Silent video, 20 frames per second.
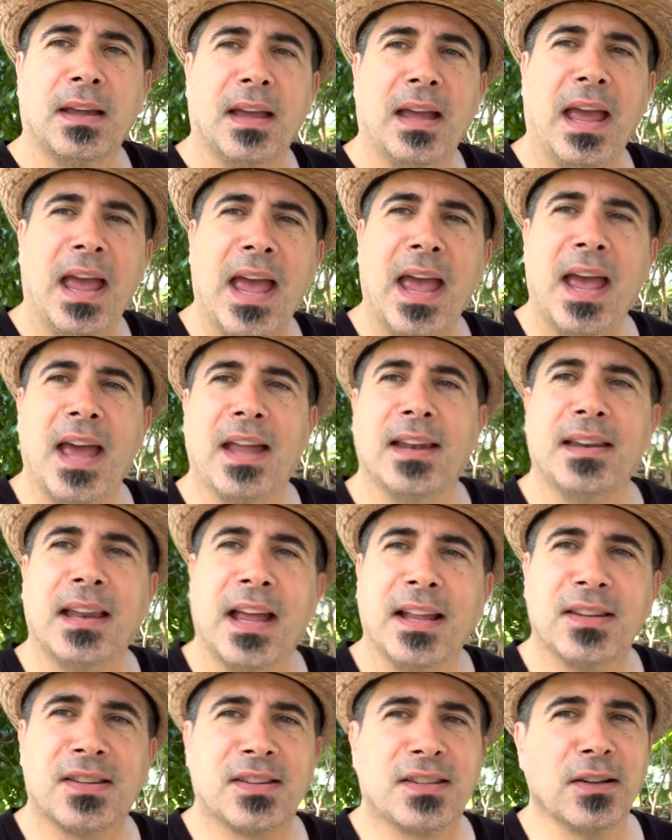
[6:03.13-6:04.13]
and,
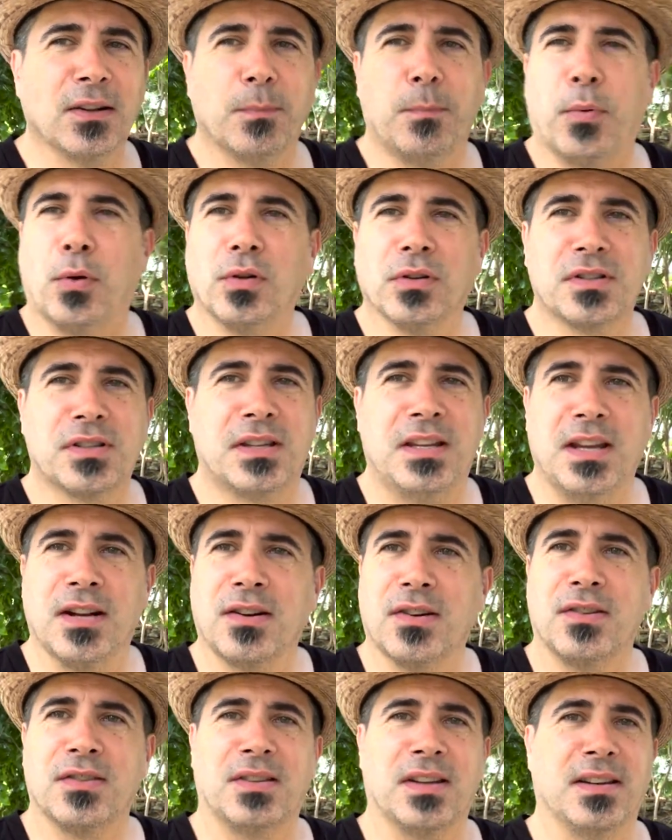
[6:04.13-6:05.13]
and still pulls
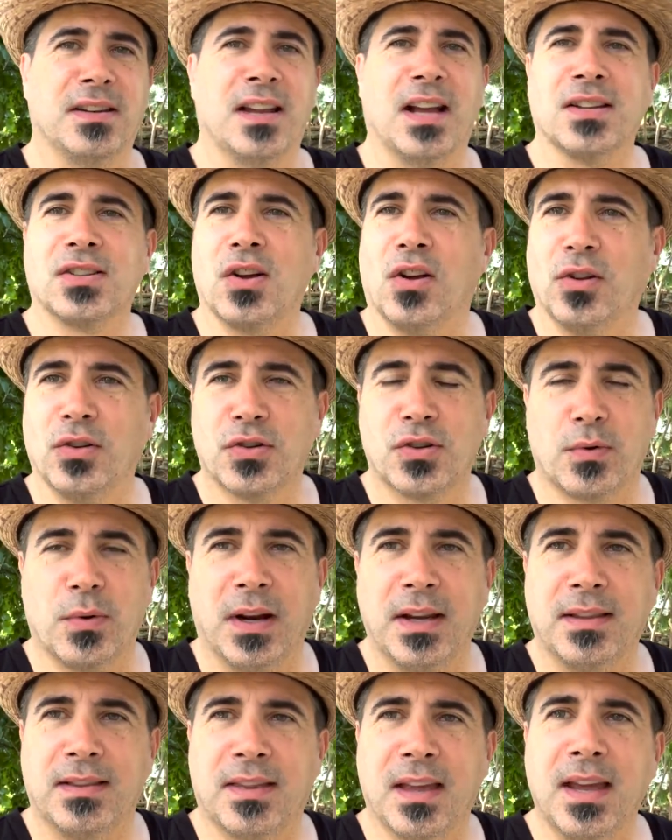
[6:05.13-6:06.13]
gears and does all those
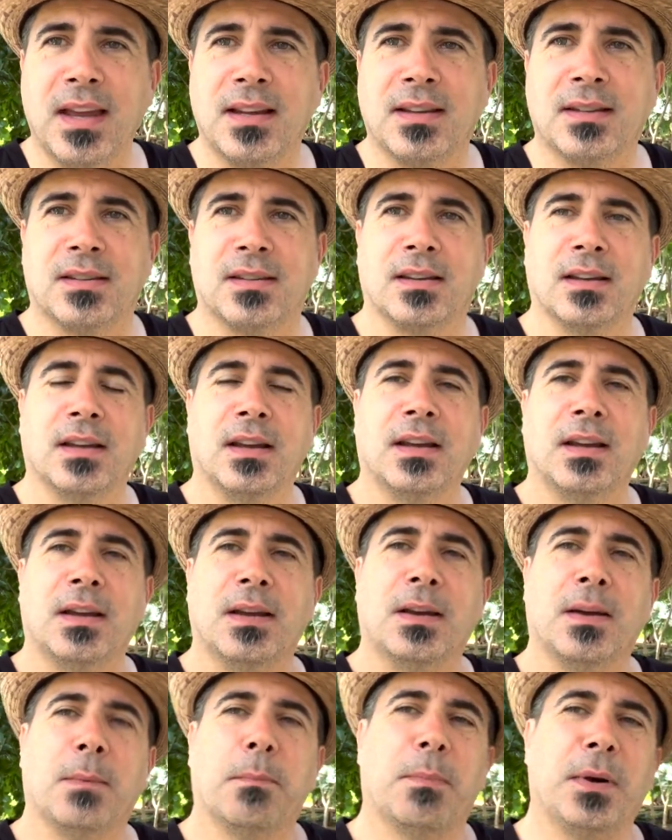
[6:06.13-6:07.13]
great things,
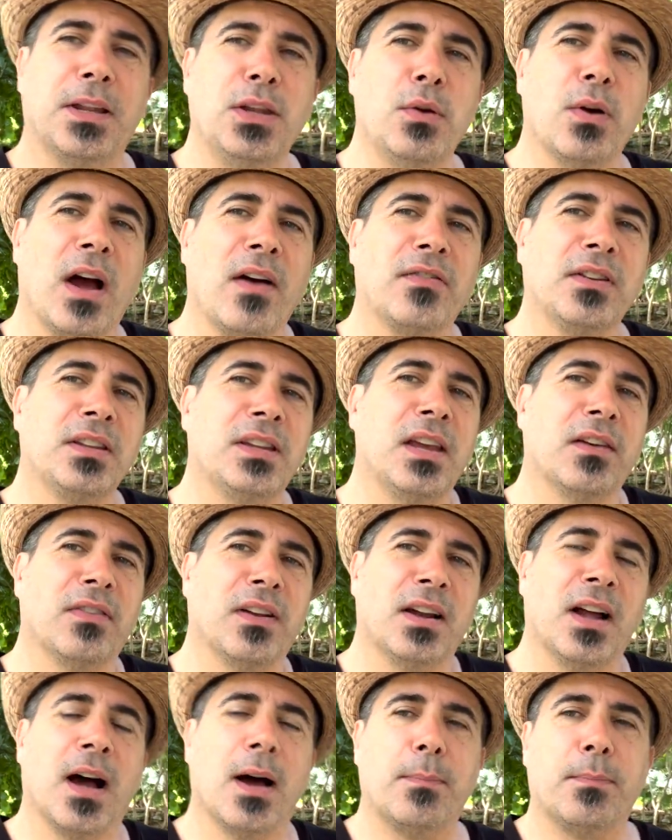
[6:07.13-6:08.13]
but you haven't
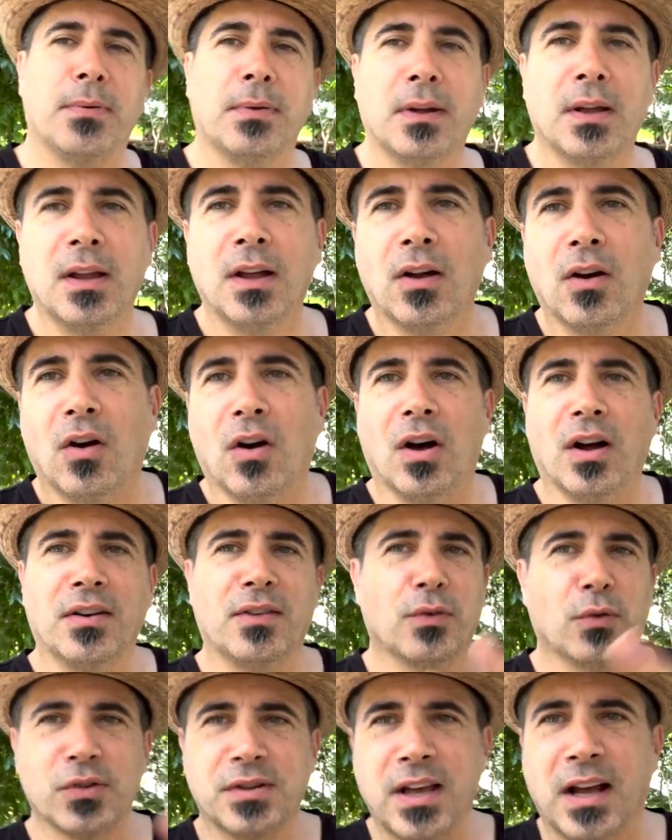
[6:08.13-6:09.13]
given up on
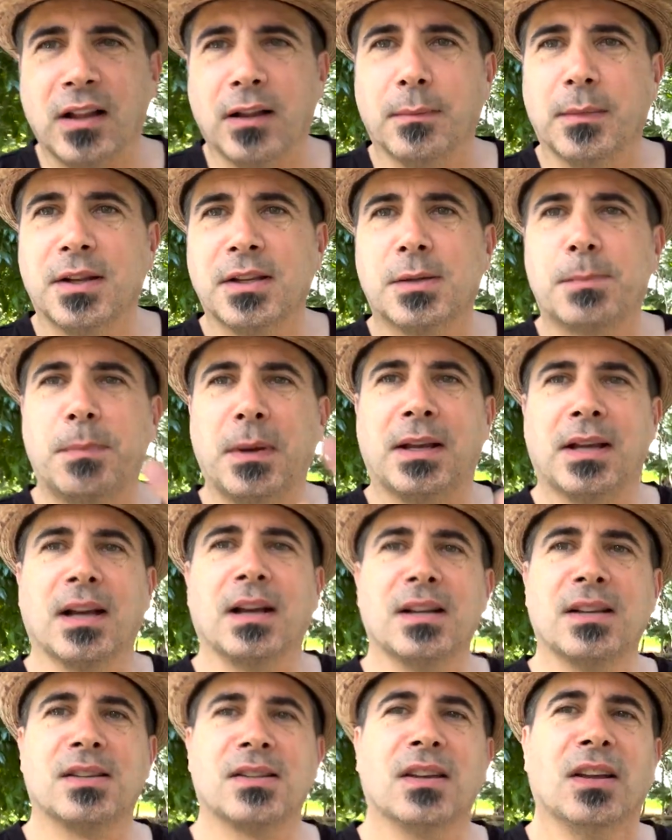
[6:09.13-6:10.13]
those elements
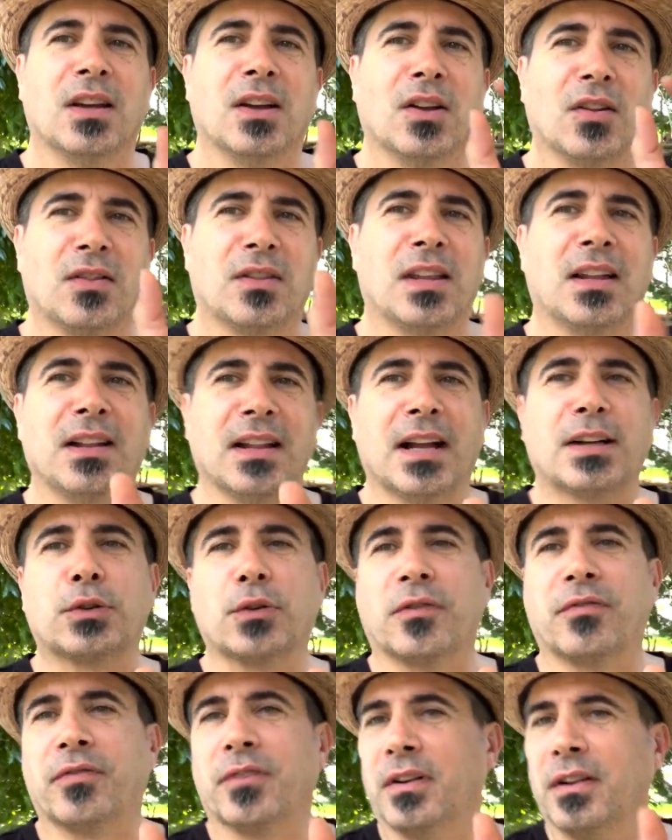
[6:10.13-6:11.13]
because the
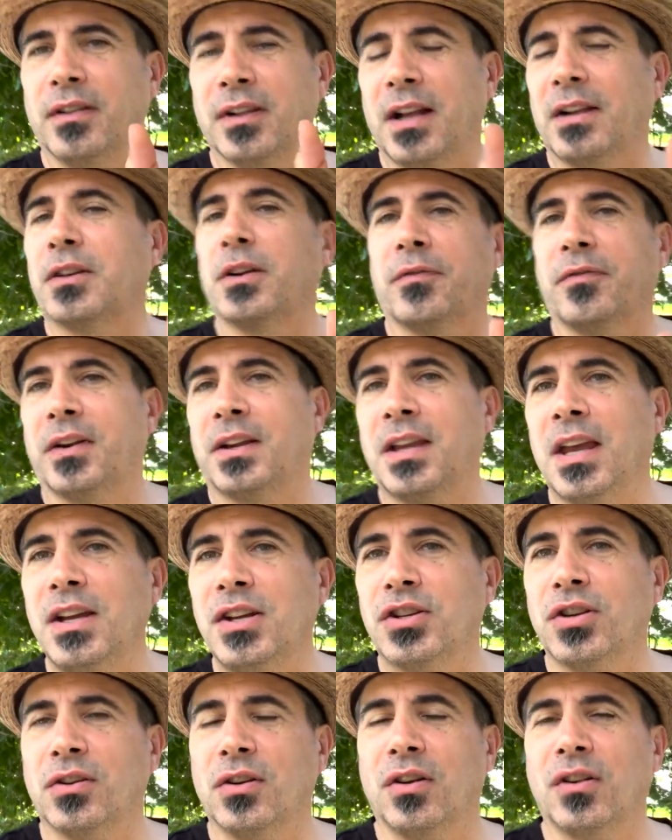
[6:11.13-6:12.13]
electri
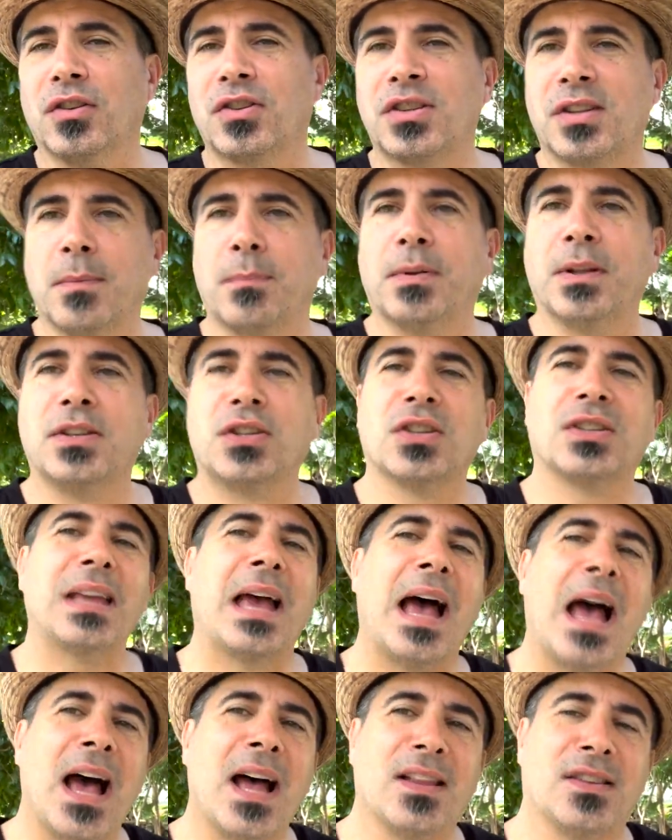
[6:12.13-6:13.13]
electrification simply just
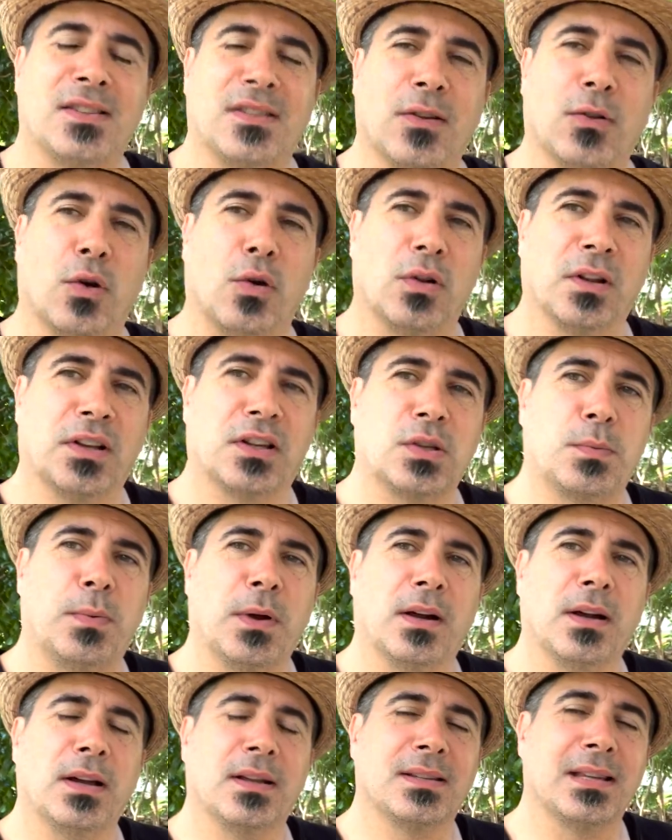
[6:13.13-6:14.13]
adds the whole
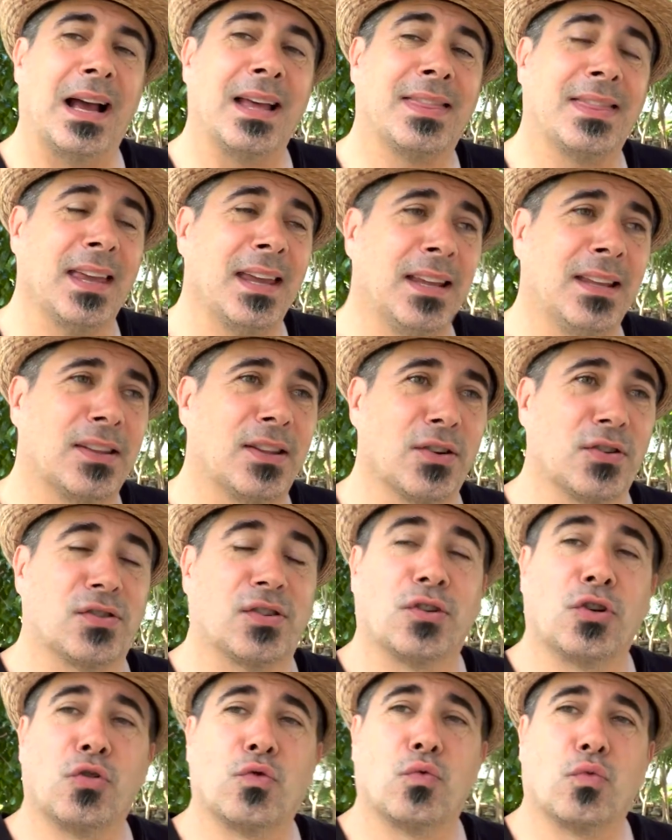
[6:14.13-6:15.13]
experience. I think there's
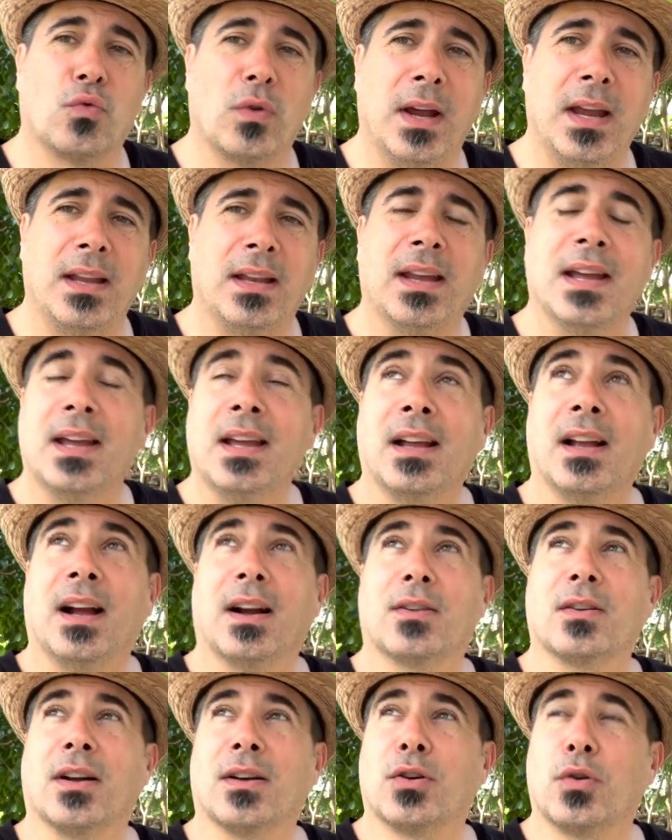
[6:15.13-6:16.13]
great a,
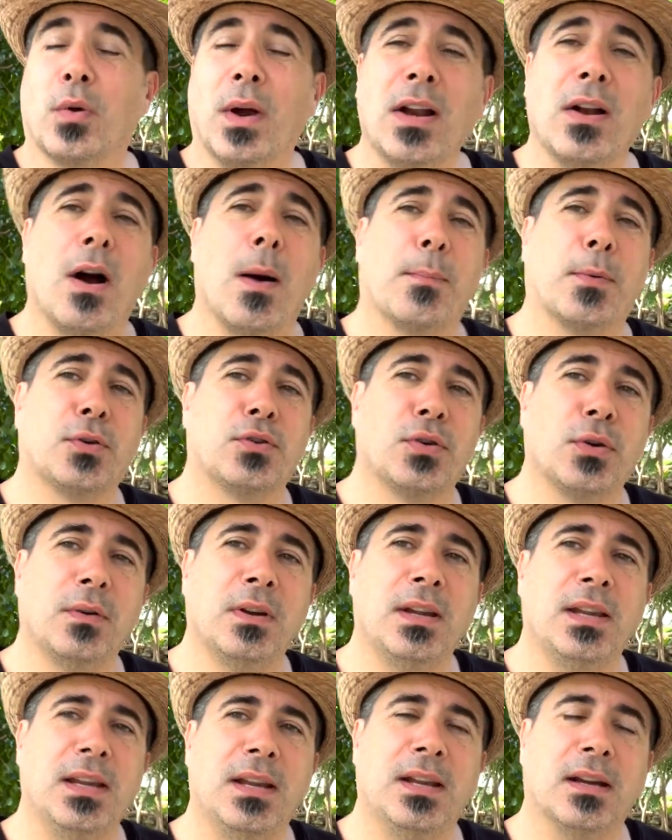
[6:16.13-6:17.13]
a great
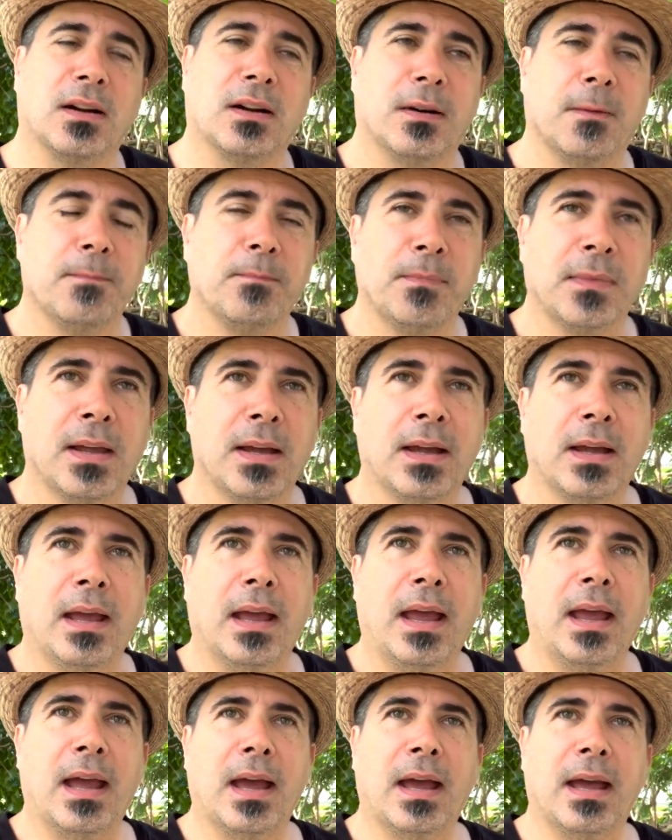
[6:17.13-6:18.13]
opportunity here,
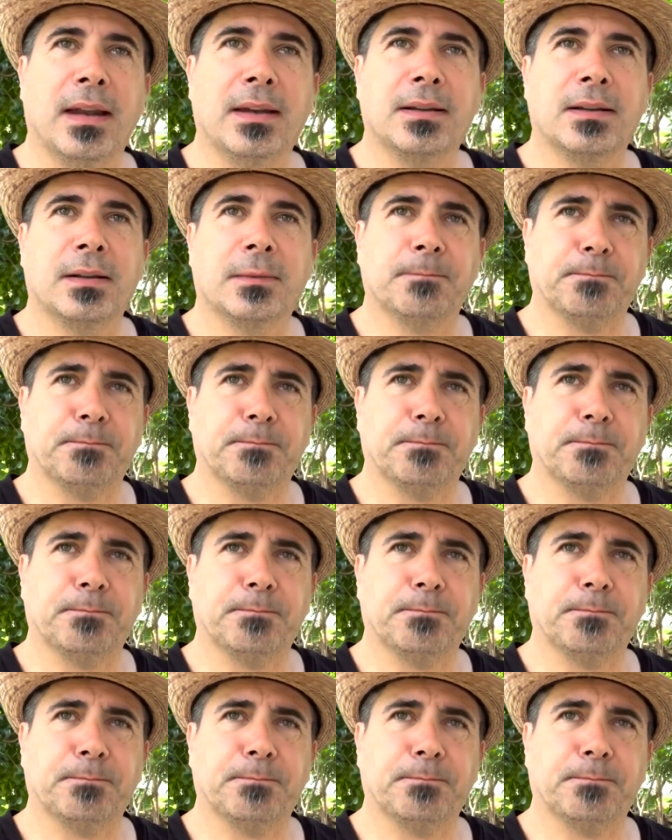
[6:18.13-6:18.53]
and